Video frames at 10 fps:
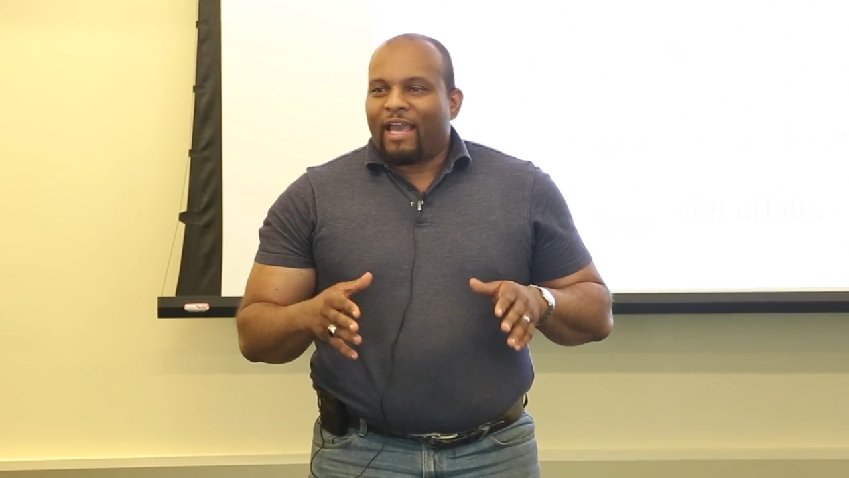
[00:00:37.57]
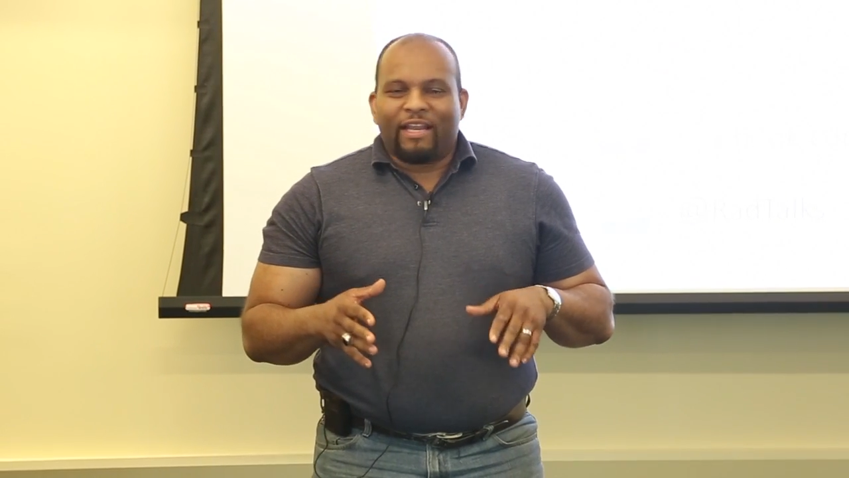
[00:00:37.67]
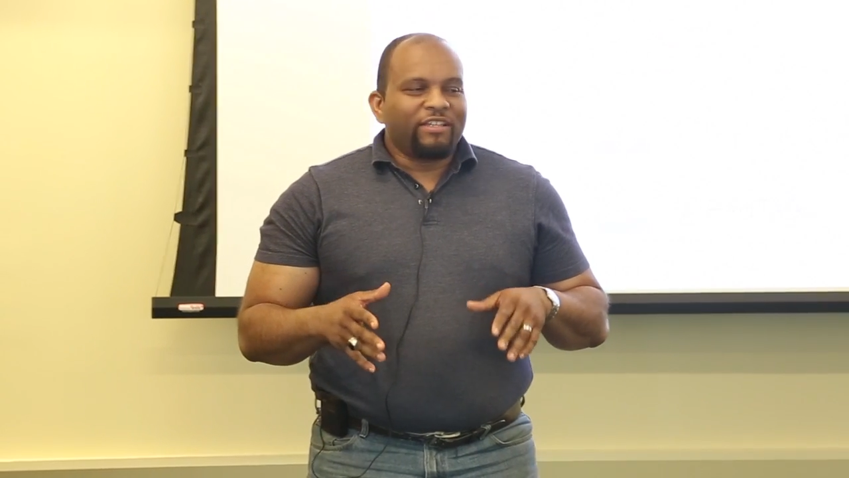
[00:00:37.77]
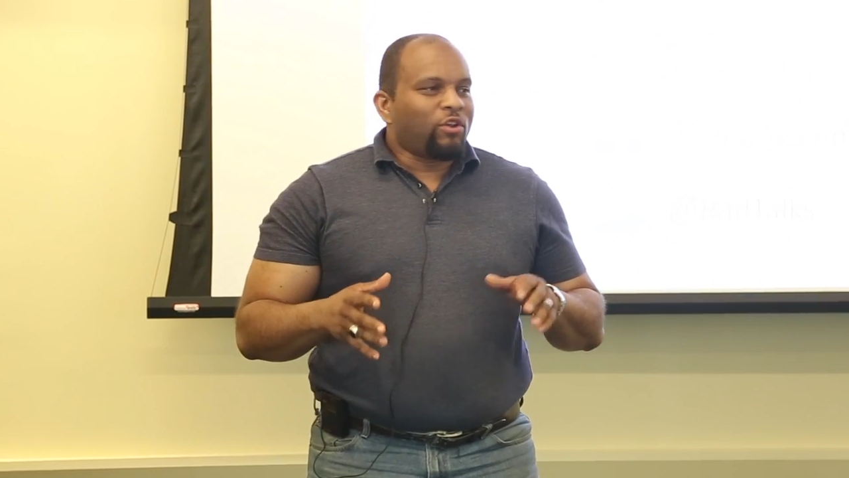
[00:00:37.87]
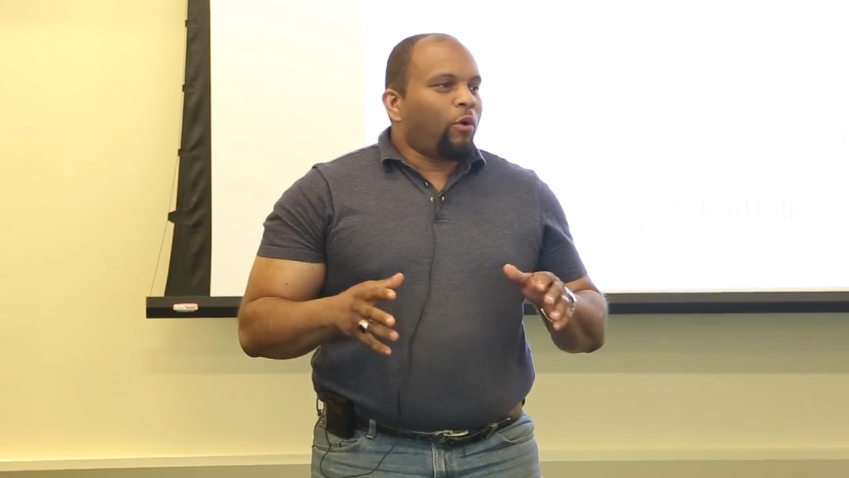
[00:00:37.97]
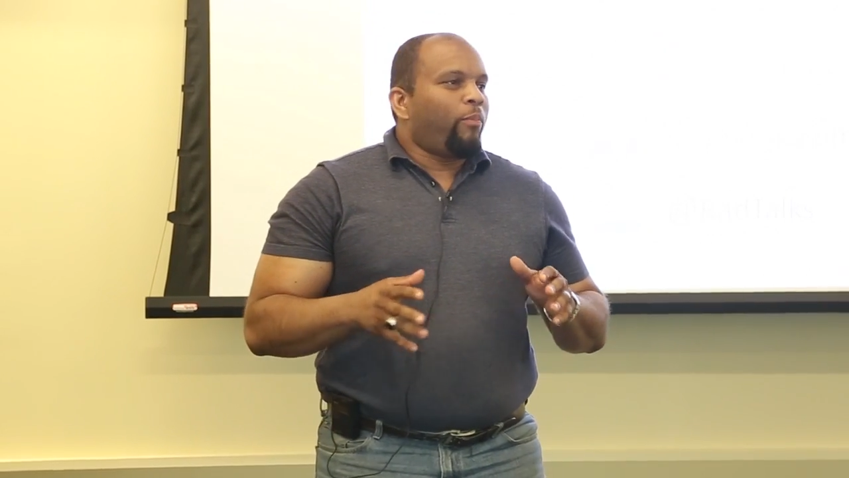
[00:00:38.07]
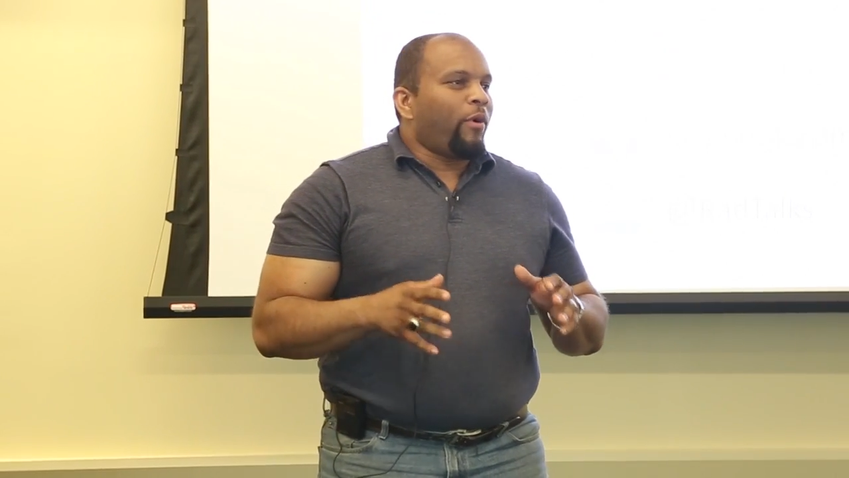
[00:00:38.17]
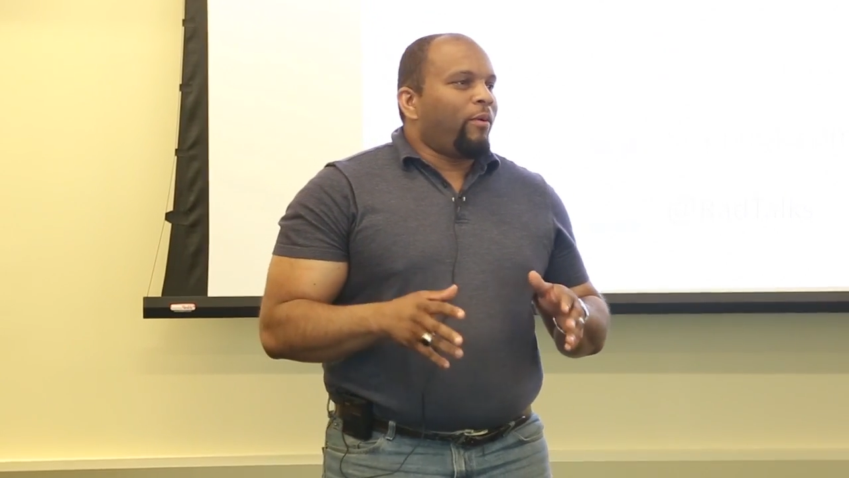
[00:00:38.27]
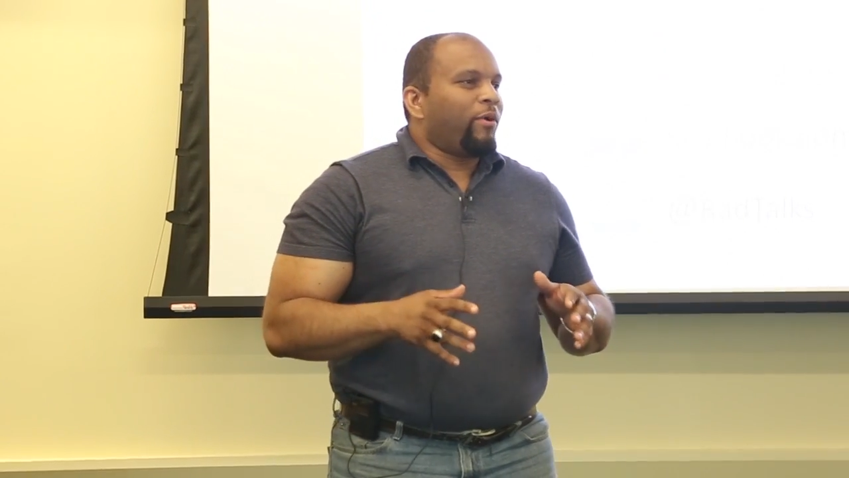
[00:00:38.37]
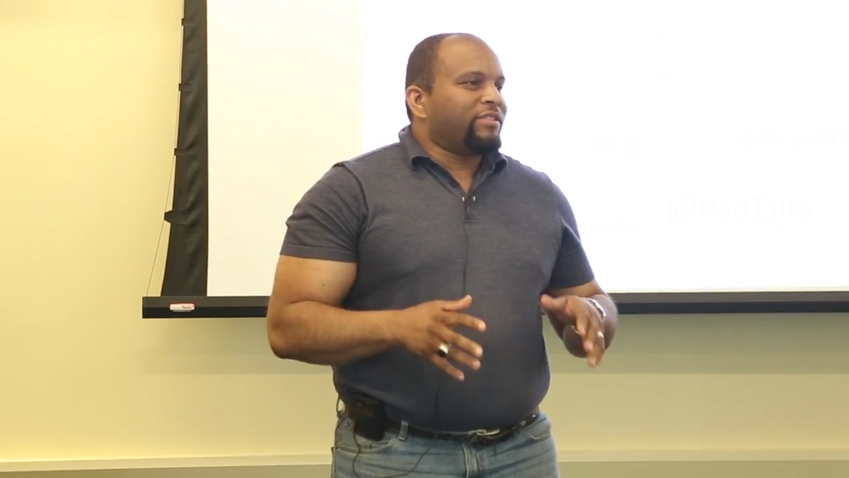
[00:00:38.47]
And his whole
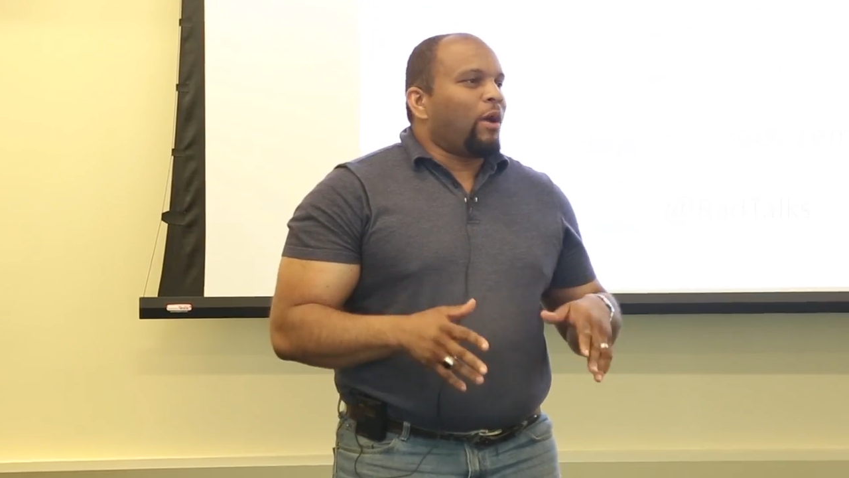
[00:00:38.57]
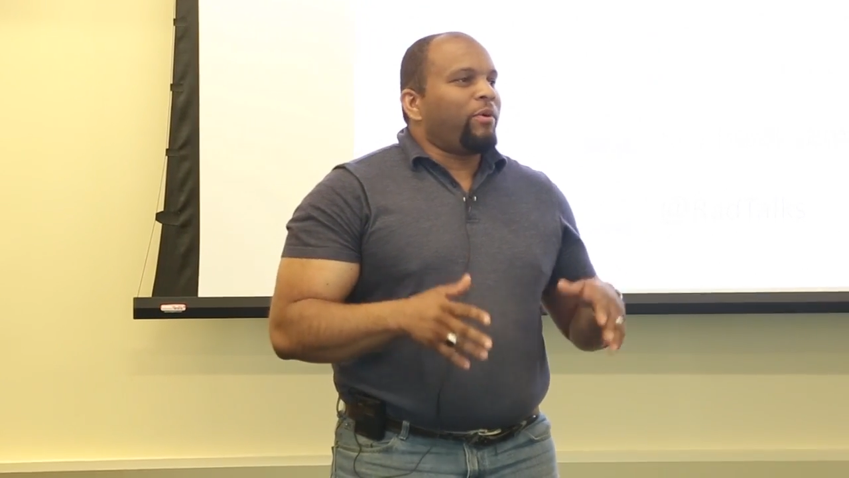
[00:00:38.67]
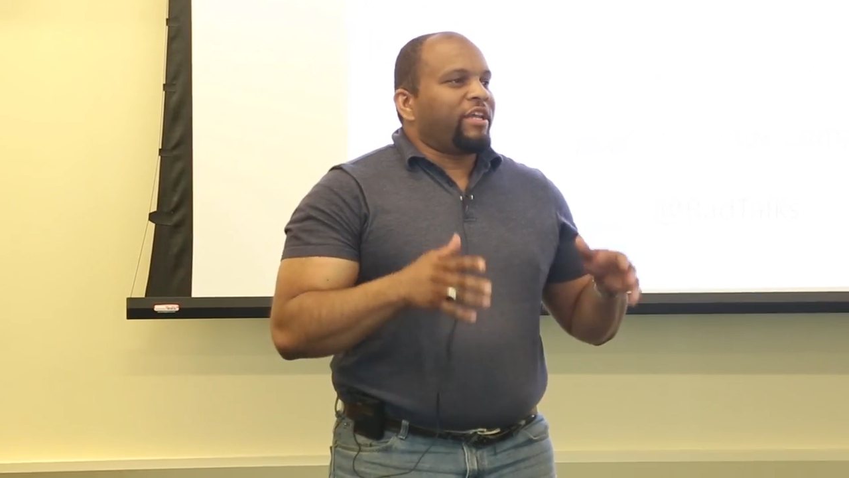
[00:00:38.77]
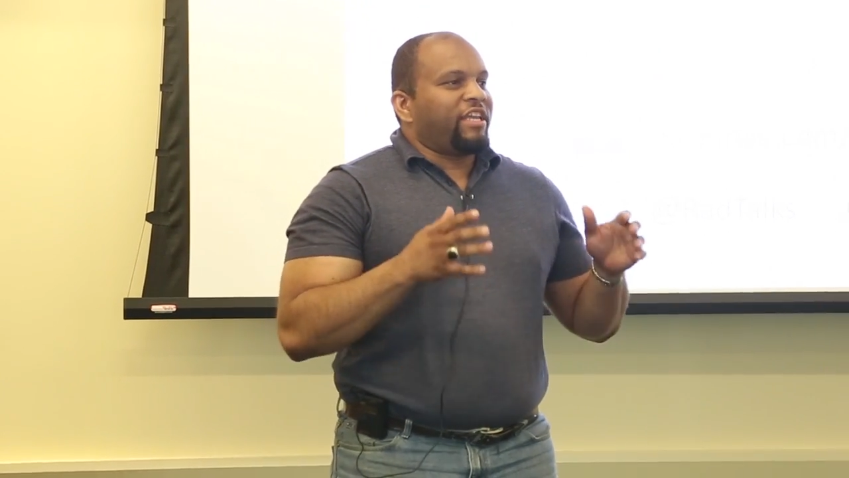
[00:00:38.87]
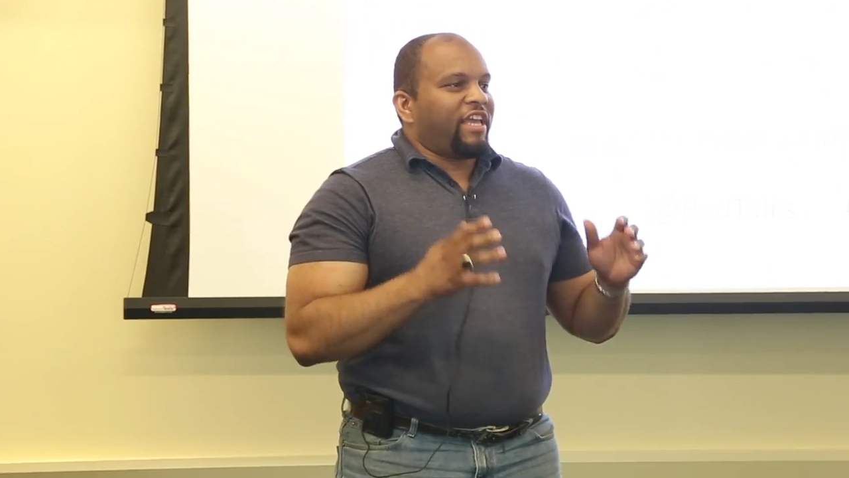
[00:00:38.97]
point was, I want to